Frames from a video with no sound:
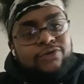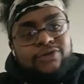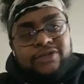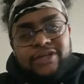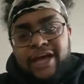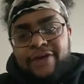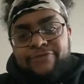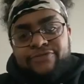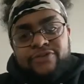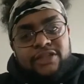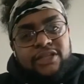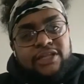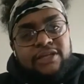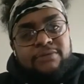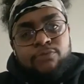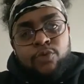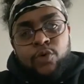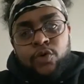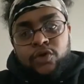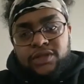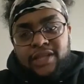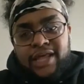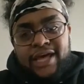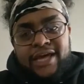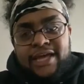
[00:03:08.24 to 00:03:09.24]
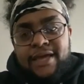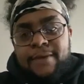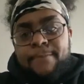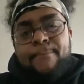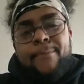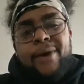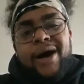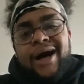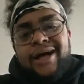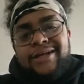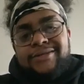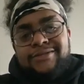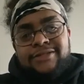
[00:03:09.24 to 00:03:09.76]
definitely more light and
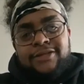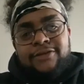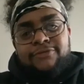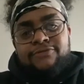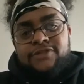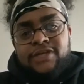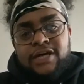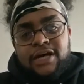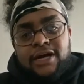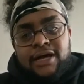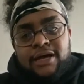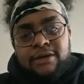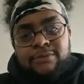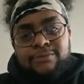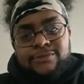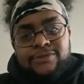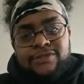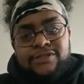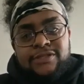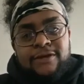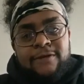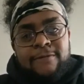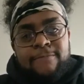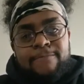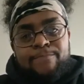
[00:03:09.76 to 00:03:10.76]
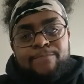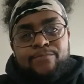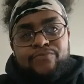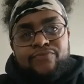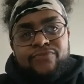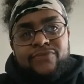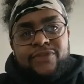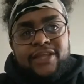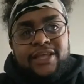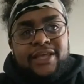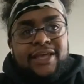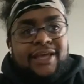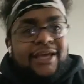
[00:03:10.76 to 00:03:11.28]
positive times,
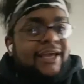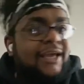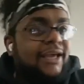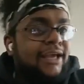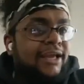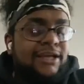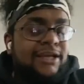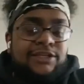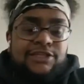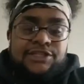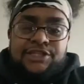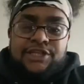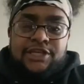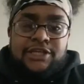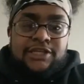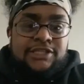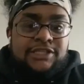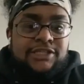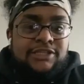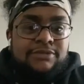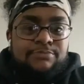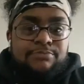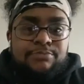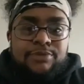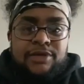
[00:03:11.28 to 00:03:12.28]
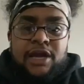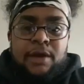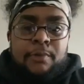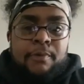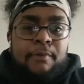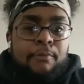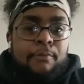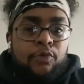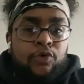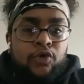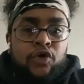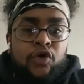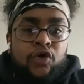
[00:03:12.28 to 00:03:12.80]
and just becoming
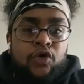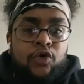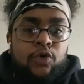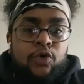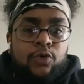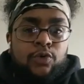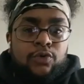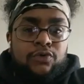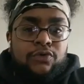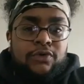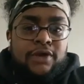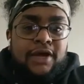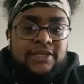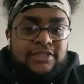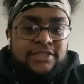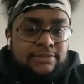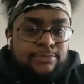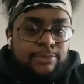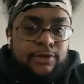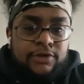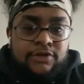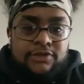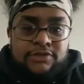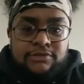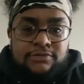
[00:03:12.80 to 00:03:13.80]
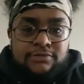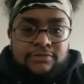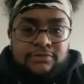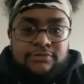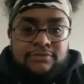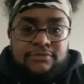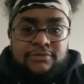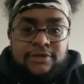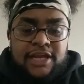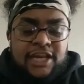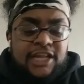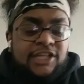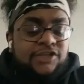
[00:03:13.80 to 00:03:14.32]
more whole as a person.
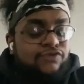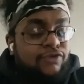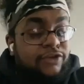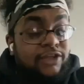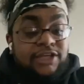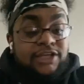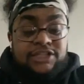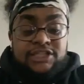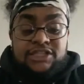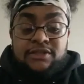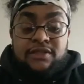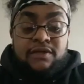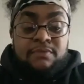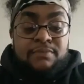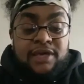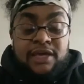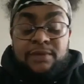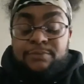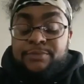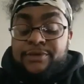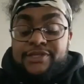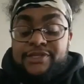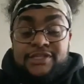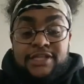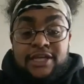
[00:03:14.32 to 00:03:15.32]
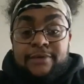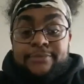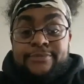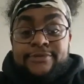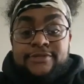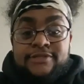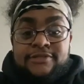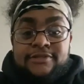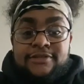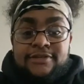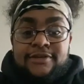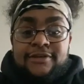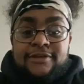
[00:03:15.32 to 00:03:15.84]
And it's really just the baby steps.